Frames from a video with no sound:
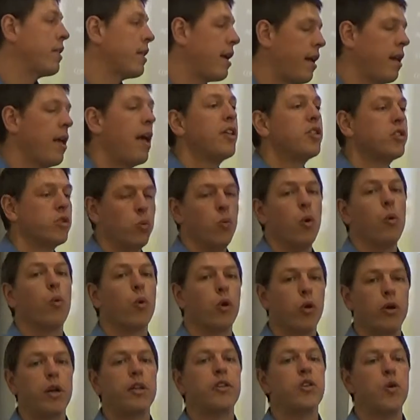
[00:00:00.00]
that as to what
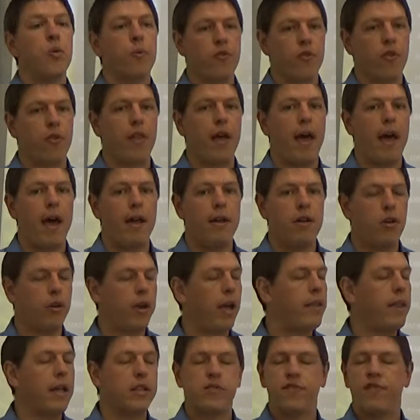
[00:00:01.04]
we're going to do for that. Okay,
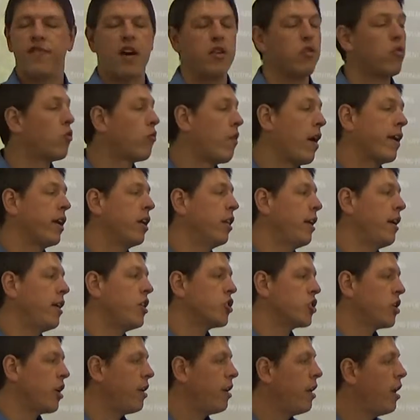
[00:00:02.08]
that's federal
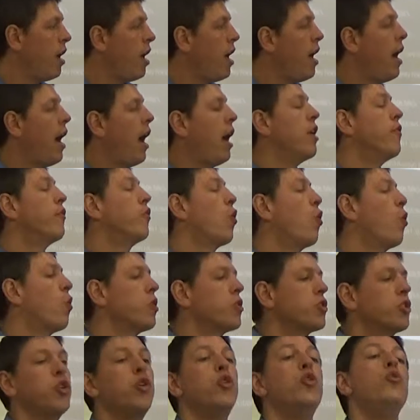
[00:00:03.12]
regulation, and of
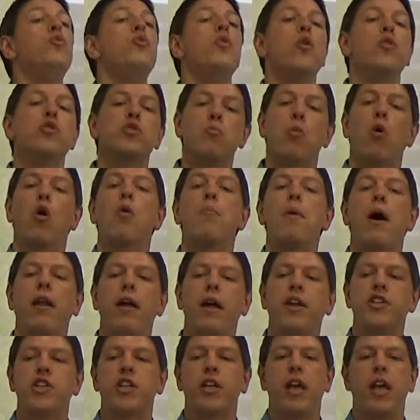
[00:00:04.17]
course, who knows more about
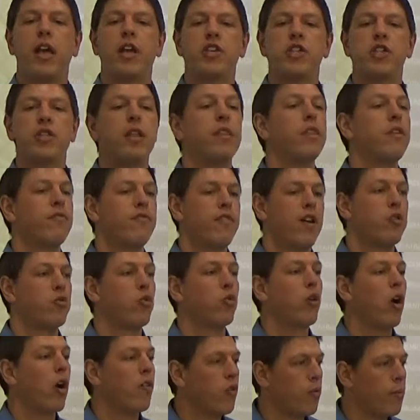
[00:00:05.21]
education than the federal
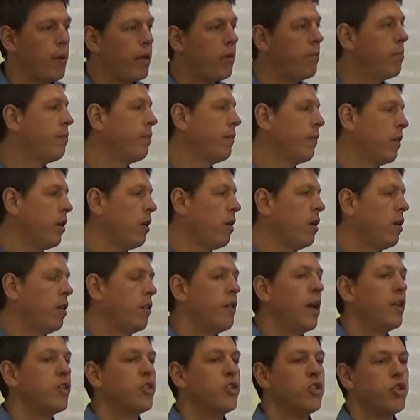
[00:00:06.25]
government?
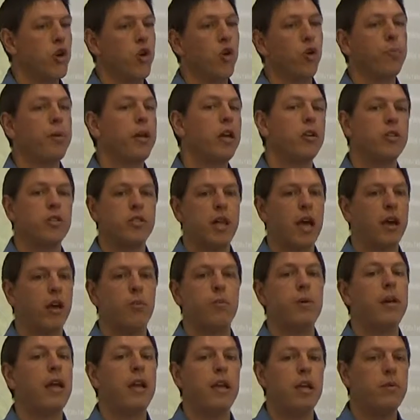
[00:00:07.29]
That's a joke, because that could
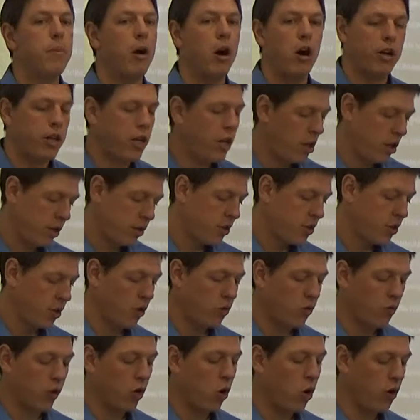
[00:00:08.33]
be anybody, so
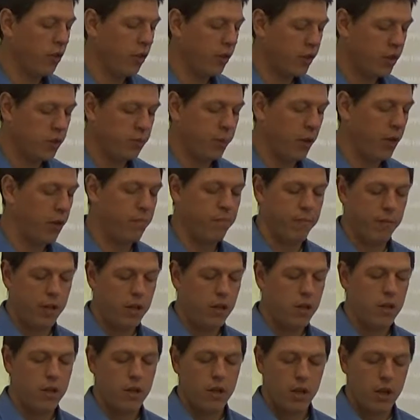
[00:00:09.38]
regardless.
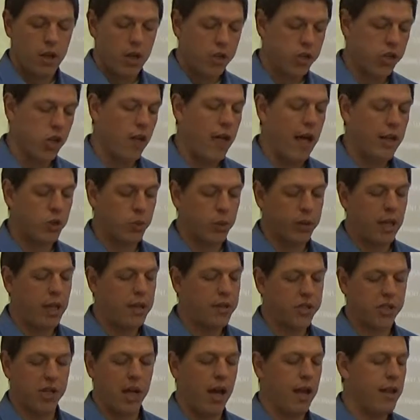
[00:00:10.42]
So that's what they
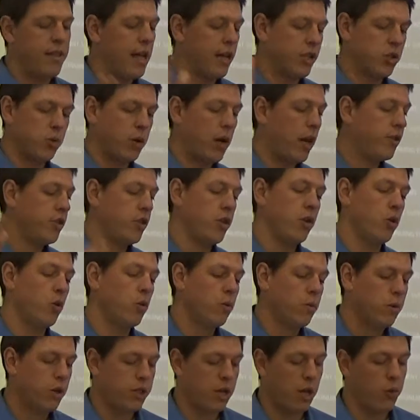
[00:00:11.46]
said, and that's what I do,
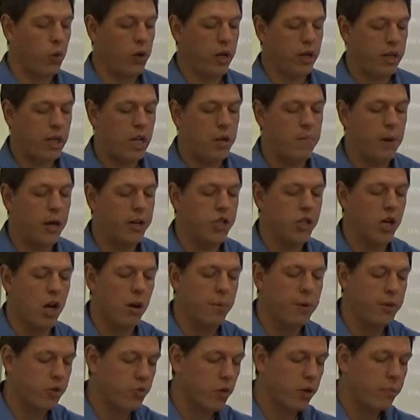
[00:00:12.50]
because I want to keep my job
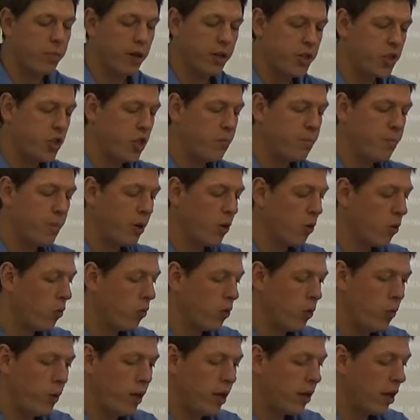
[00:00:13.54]
and drink my cheap beers on
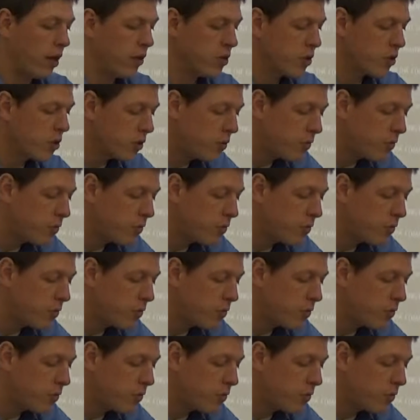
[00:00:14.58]
the weekends.